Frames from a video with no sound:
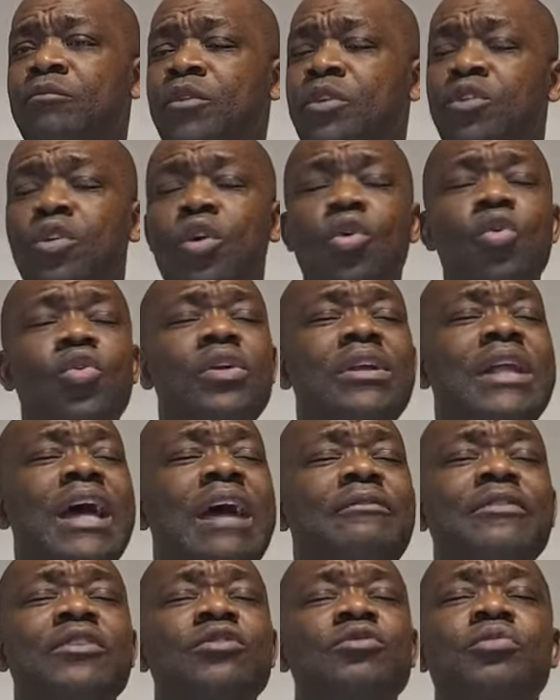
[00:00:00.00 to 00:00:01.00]
Your own
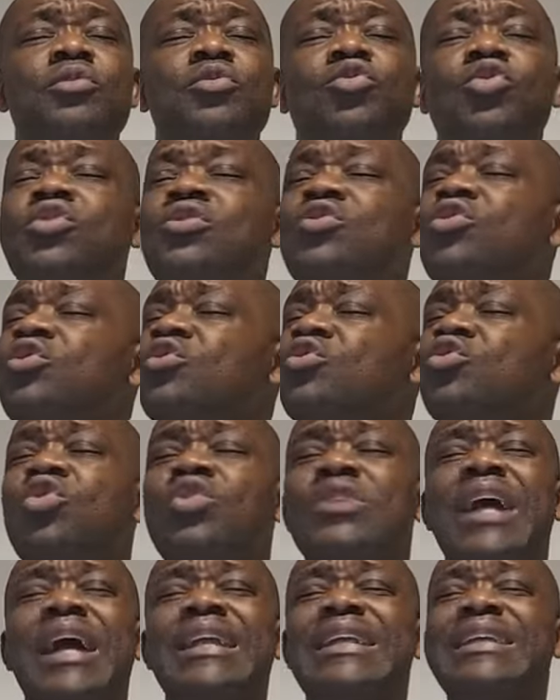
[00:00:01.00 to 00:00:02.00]
life is so
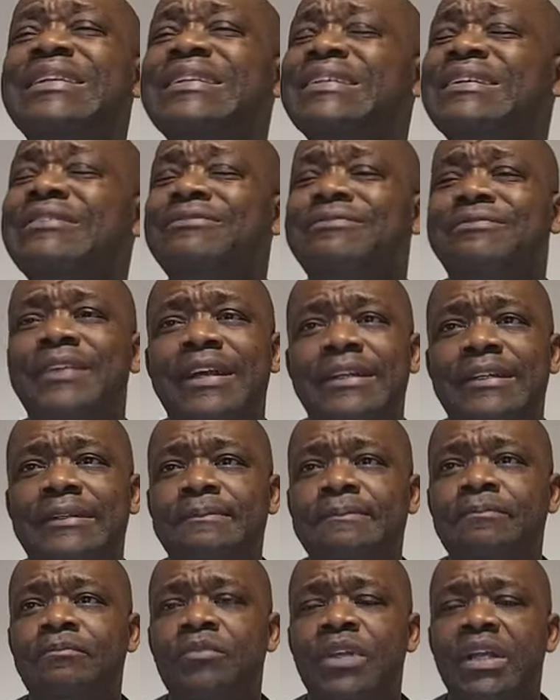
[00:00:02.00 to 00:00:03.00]
totally different
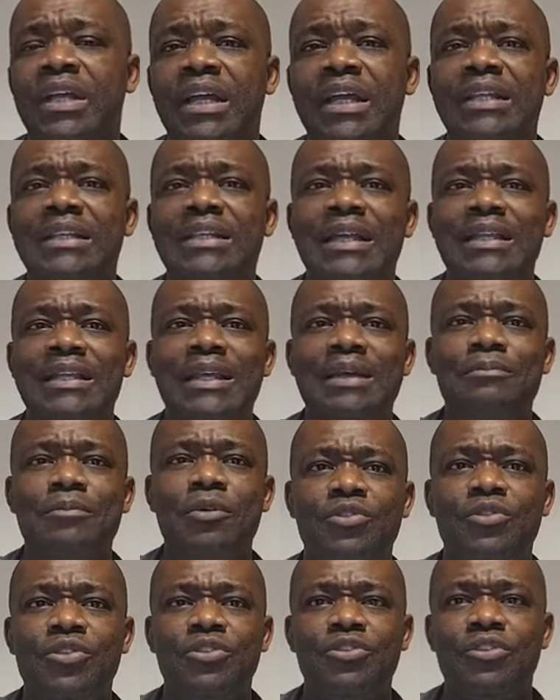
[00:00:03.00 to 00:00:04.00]
in the name
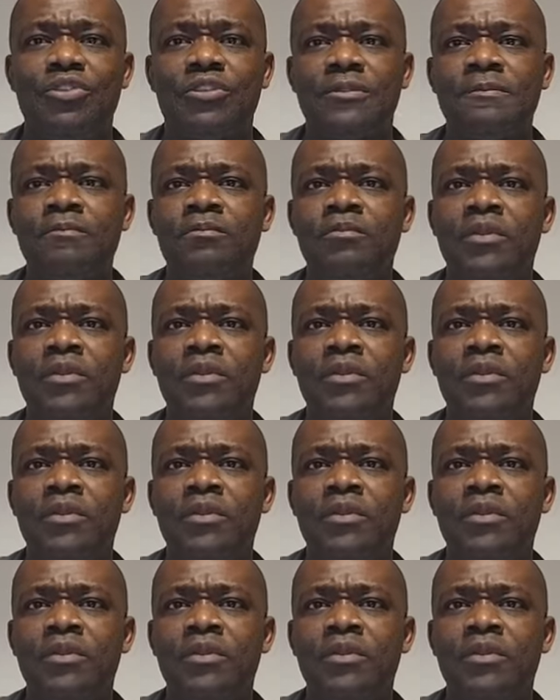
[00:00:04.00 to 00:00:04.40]
Jesus.